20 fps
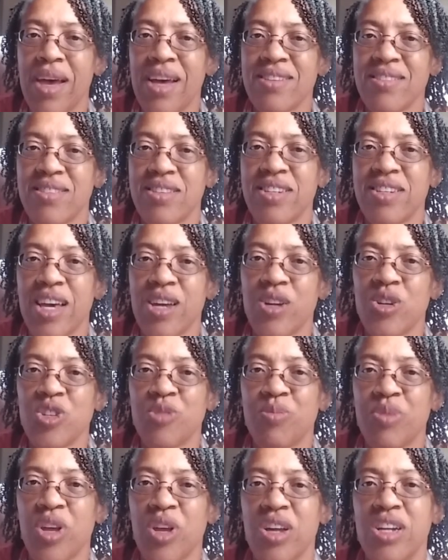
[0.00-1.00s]
as the
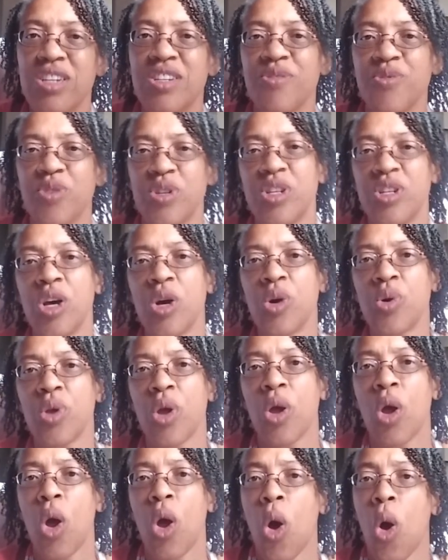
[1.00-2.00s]
tenors, but on a different note,
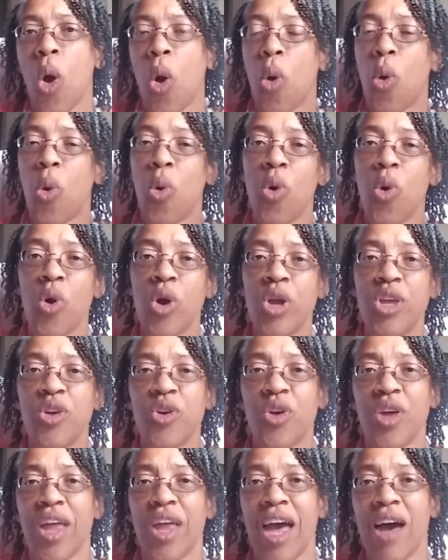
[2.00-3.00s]
or you
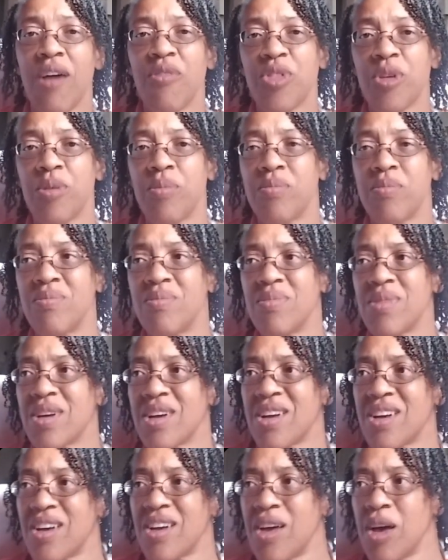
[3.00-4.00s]
could have them
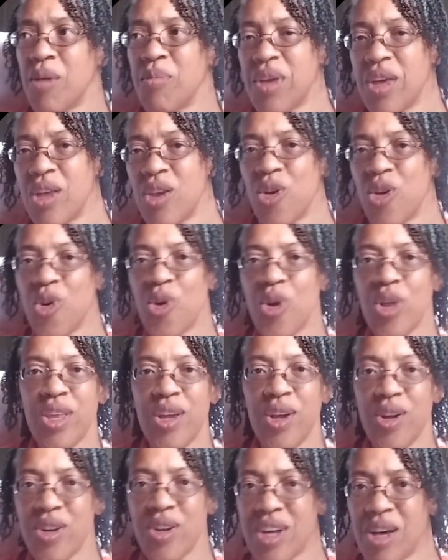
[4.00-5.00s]
come in
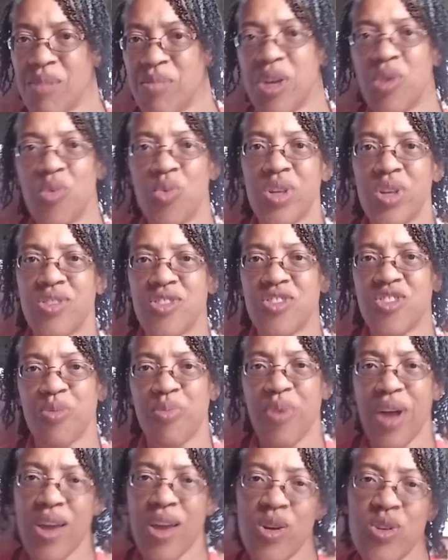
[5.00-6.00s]
earlier, come in with the
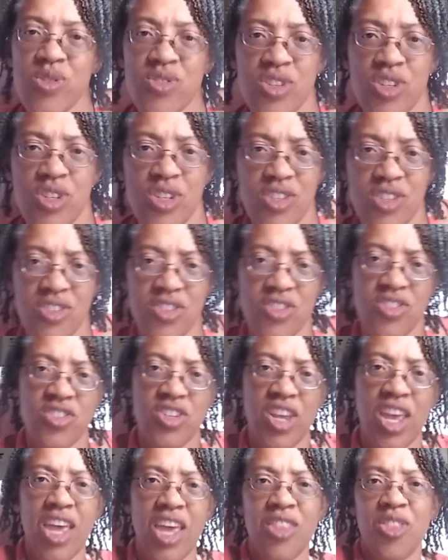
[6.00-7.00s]
sopranos and
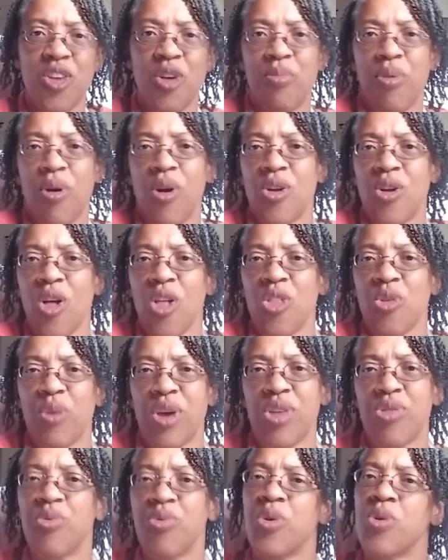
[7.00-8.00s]
sustain their part all the
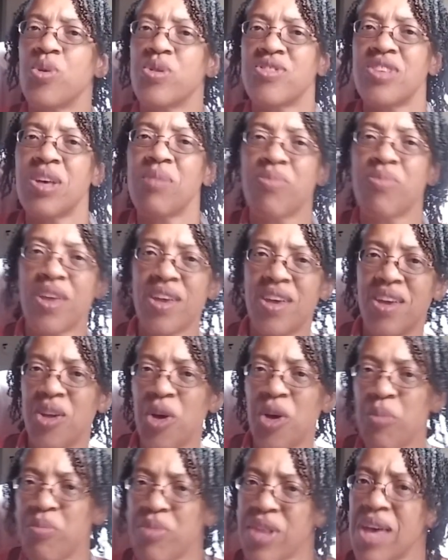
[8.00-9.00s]
way through or something,
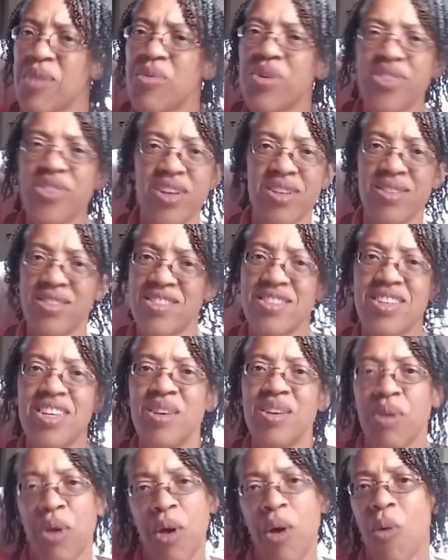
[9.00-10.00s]
play with it and
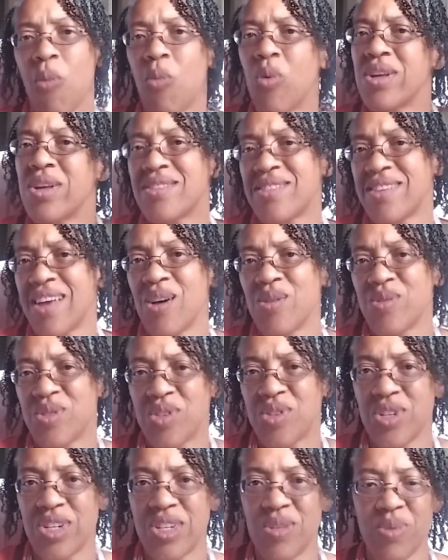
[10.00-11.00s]
see what sounds
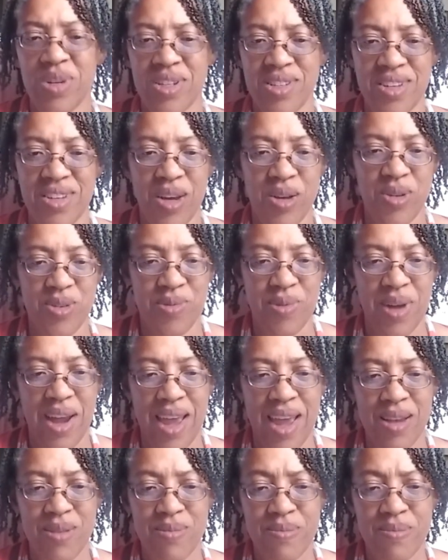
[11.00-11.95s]
good, what sounds right.